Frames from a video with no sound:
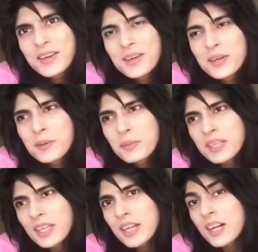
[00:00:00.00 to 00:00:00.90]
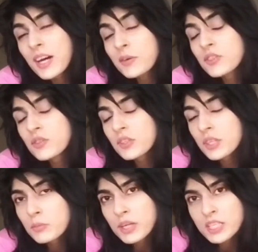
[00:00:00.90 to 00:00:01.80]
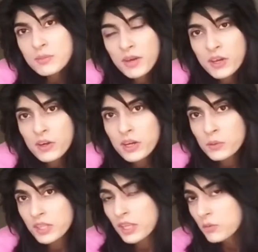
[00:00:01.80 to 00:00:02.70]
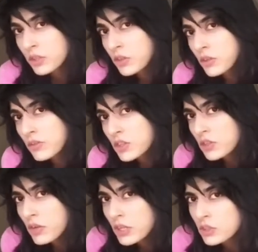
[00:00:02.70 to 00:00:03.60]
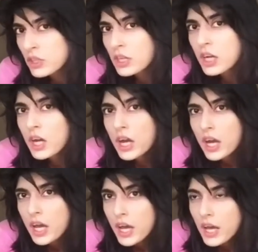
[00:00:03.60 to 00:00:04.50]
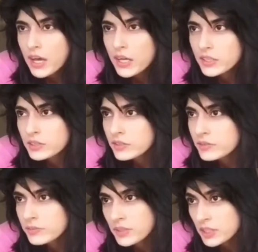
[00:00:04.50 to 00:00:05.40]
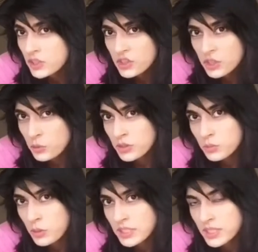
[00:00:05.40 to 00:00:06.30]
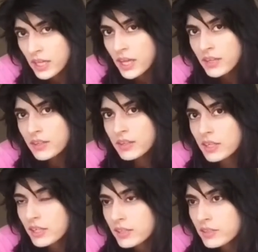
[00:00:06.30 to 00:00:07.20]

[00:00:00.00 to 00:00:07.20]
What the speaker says: But yeah, I was really impressed by her. I would get really nervous around her. And then she went to Canada, and